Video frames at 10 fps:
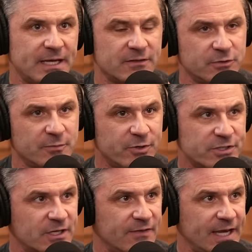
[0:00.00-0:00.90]
because when you're
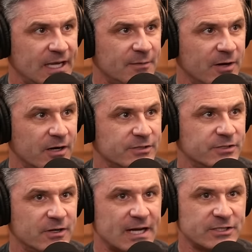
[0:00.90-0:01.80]
pushing on the
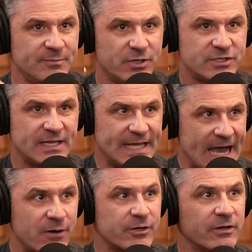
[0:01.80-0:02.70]
handlebars, you're actually pushing the
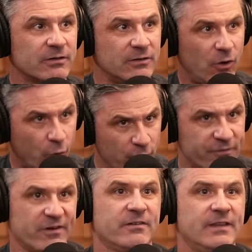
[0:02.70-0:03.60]
outer
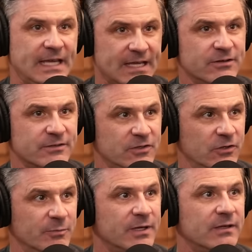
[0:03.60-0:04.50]
over the inner
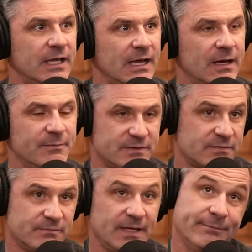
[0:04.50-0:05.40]
tube. Um,
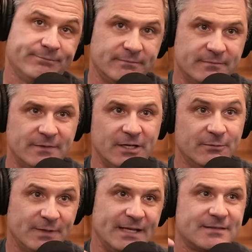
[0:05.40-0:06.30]
it's, you
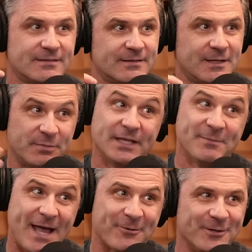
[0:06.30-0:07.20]
know, it's
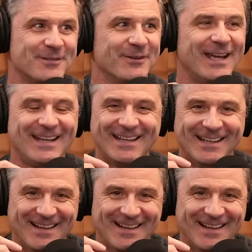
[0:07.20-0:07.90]
completely backwards, right?